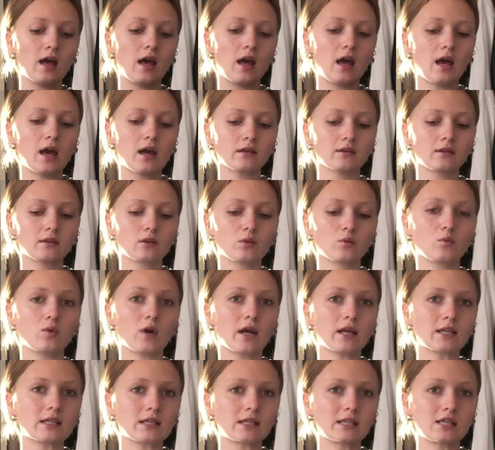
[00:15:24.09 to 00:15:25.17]
and the
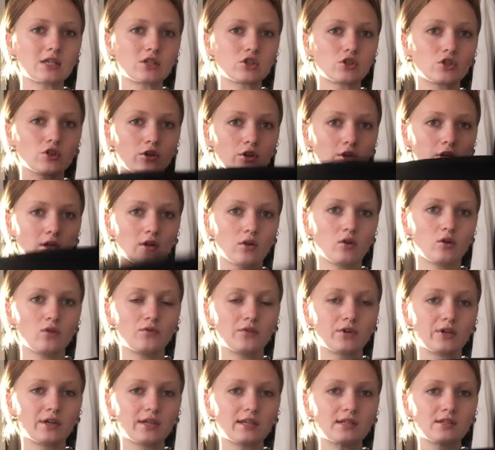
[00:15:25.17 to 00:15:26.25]
white linen shirt
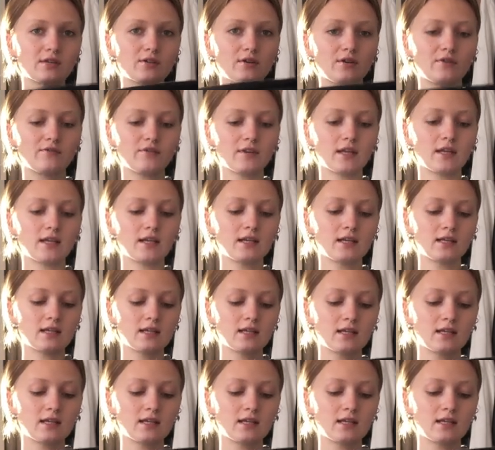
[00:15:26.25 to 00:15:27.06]
over it. So I feel like